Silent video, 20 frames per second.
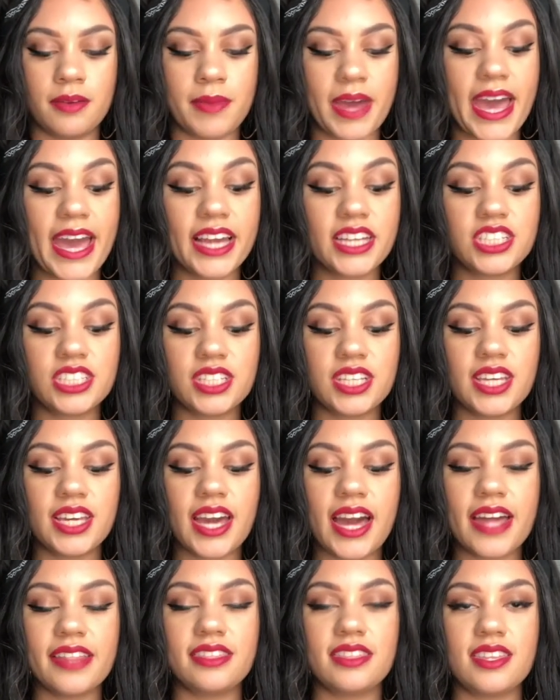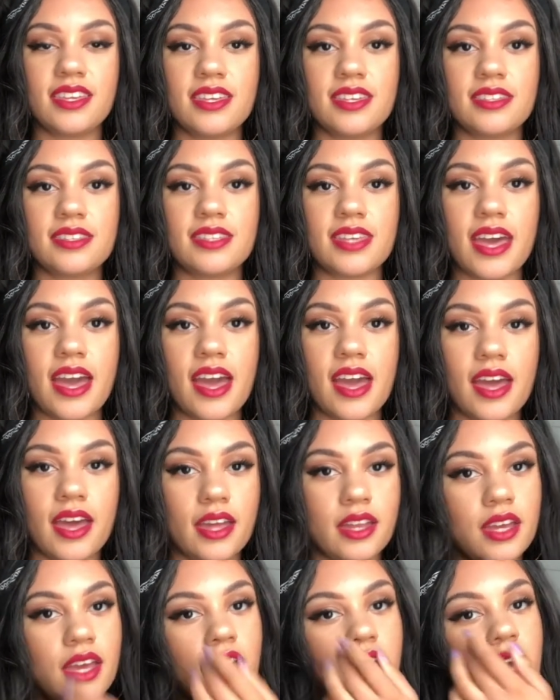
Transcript: actually got this at